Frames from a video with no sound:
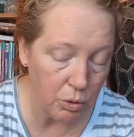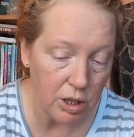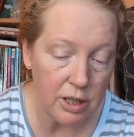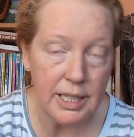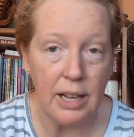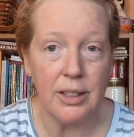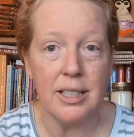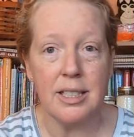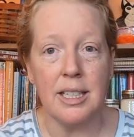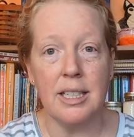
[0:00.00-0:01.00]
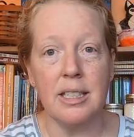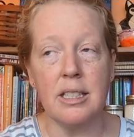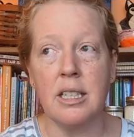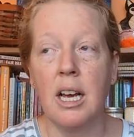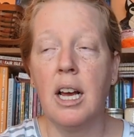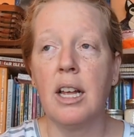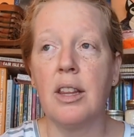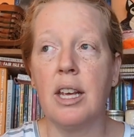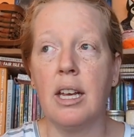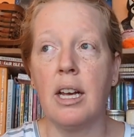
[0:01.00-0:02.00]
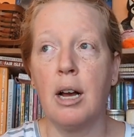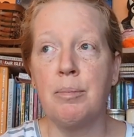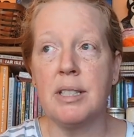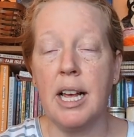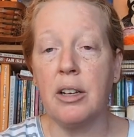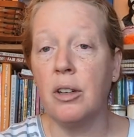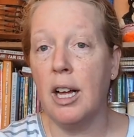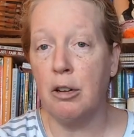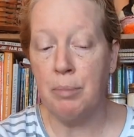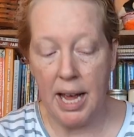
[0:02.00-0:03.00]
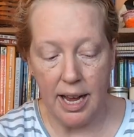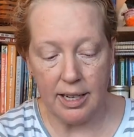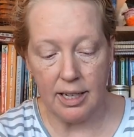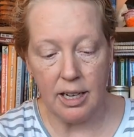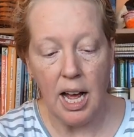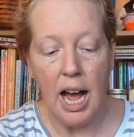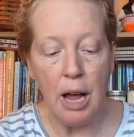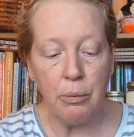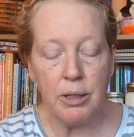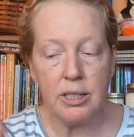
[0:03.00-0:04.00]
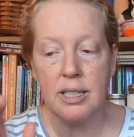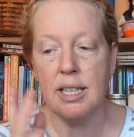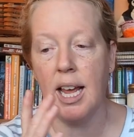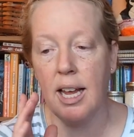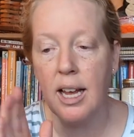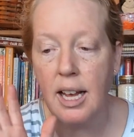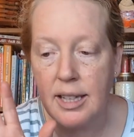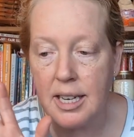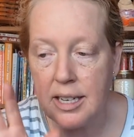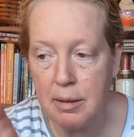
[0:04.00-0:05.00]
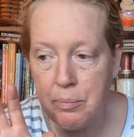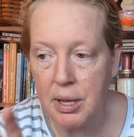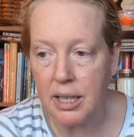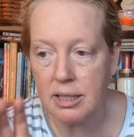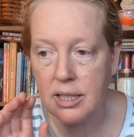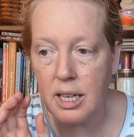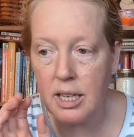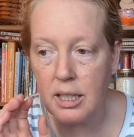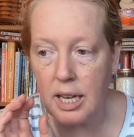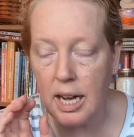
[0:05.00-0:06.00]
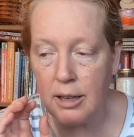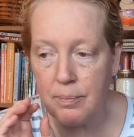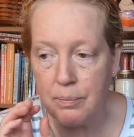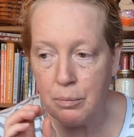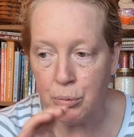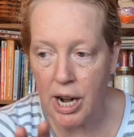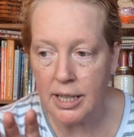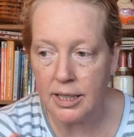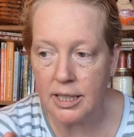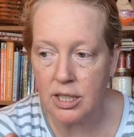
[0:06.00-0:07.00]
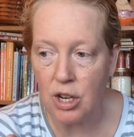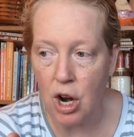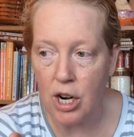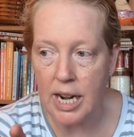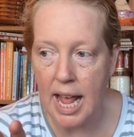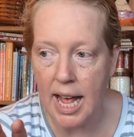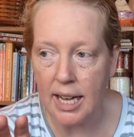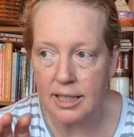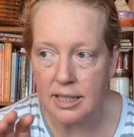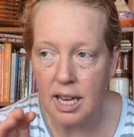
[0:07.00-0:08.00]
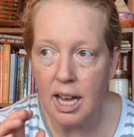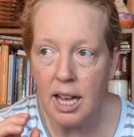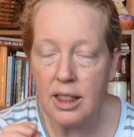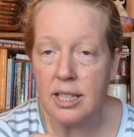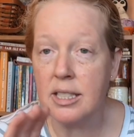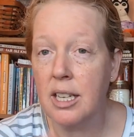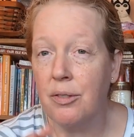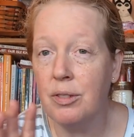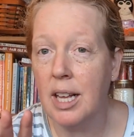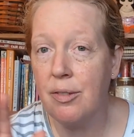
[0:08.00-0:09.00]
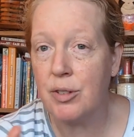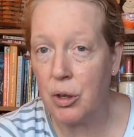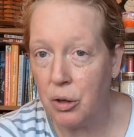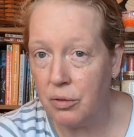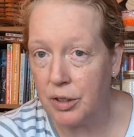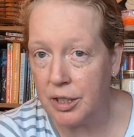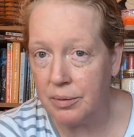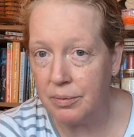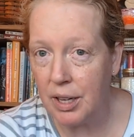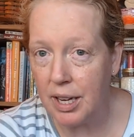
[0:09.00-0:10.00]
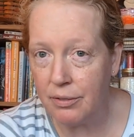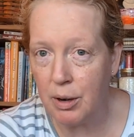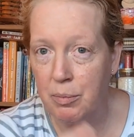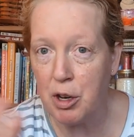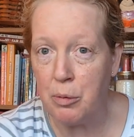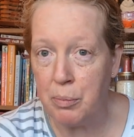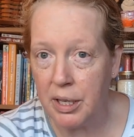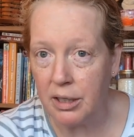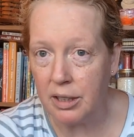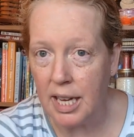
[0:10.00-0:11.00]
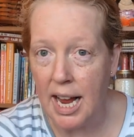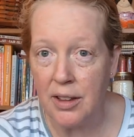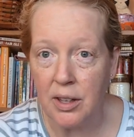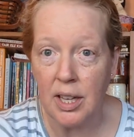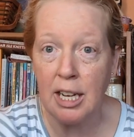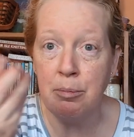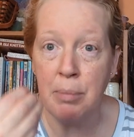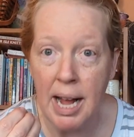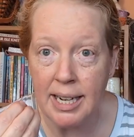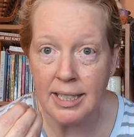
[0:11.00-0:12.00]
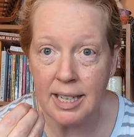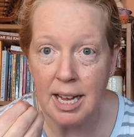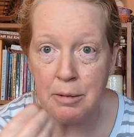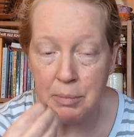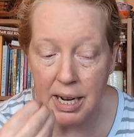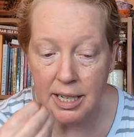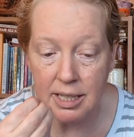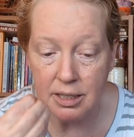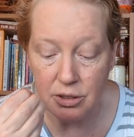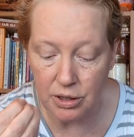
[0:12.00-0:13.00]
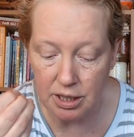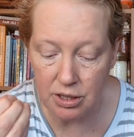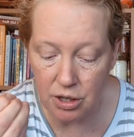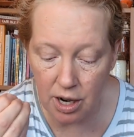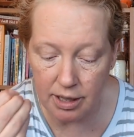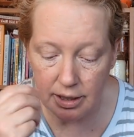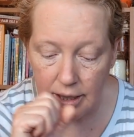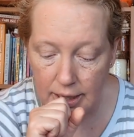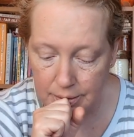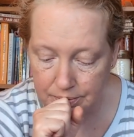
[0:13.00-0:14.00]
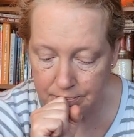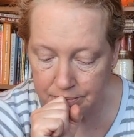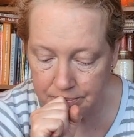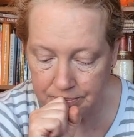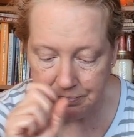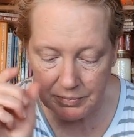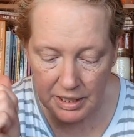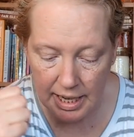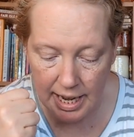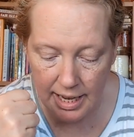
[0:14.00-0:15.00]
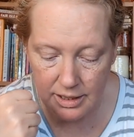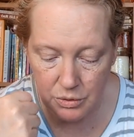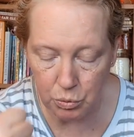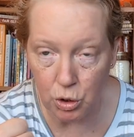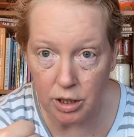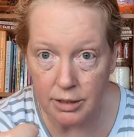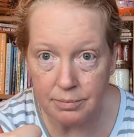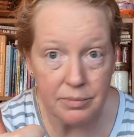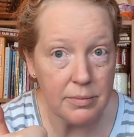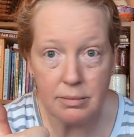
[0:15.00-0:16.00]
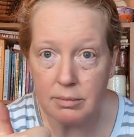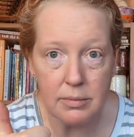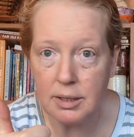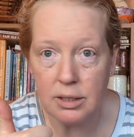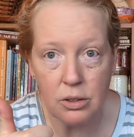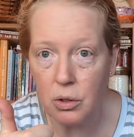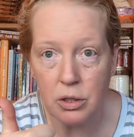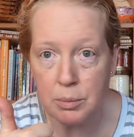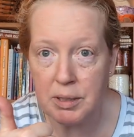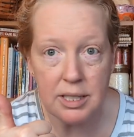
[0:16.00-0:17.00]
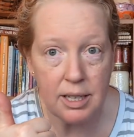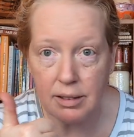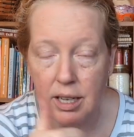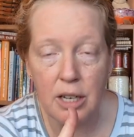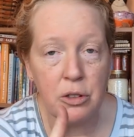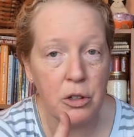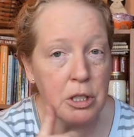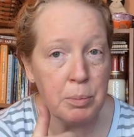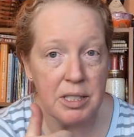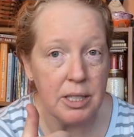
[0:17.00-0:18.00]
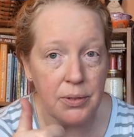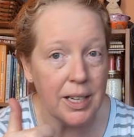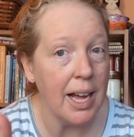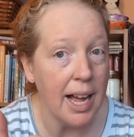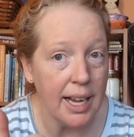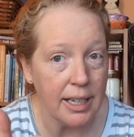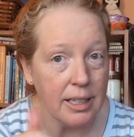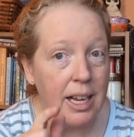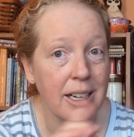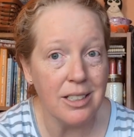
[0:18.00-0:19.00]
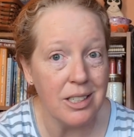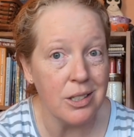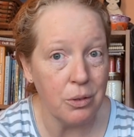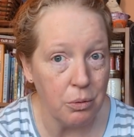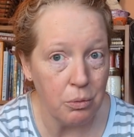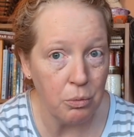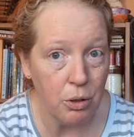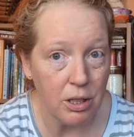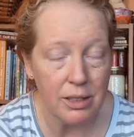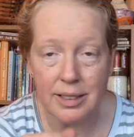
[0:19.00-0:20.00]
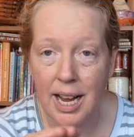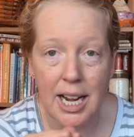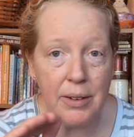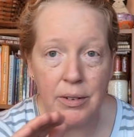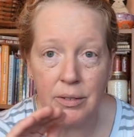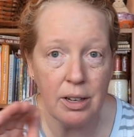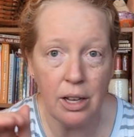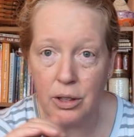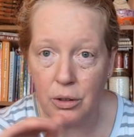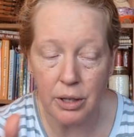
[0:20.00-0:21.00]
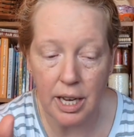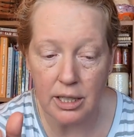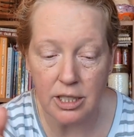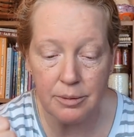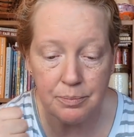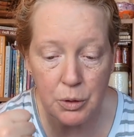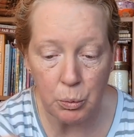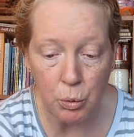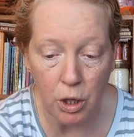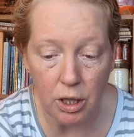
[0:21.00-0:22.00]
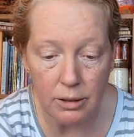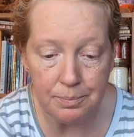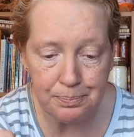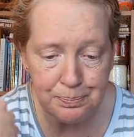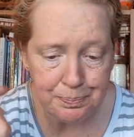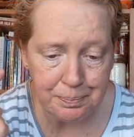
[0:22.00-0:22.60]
wool. Now this is the upcycle alpaca. I will say that Knit Picks branded this yarn as the stuff left over from their mill, and then they combined it and made it into this yarn. It has wool, no specific kind, just wool, not even a location. Wool,